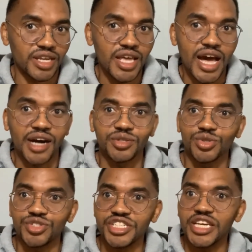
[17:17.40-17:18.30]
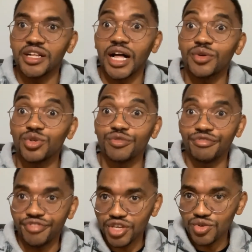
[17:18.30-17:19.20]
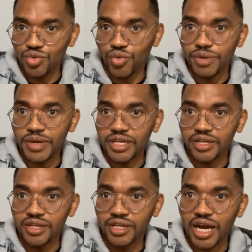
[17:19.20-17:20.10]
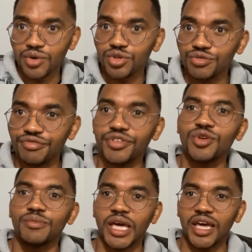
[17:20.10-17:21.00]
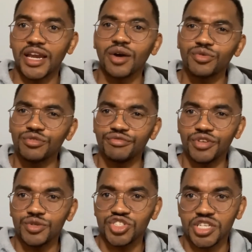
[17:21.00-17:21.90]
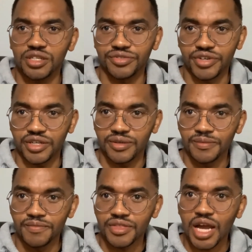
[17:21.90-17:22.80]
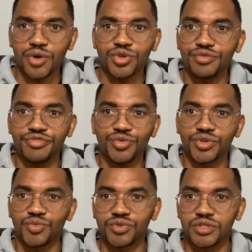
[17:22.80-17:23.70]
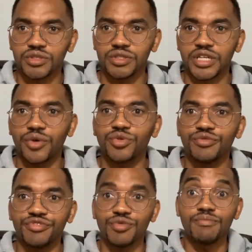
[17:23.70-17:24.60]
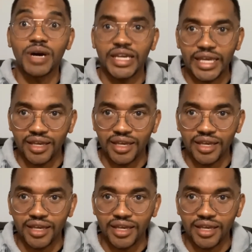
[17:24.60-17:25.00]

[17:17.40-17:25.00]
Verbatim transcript: how you deal, how you view women, how you view men, how you view children, how you view the world, how you view money.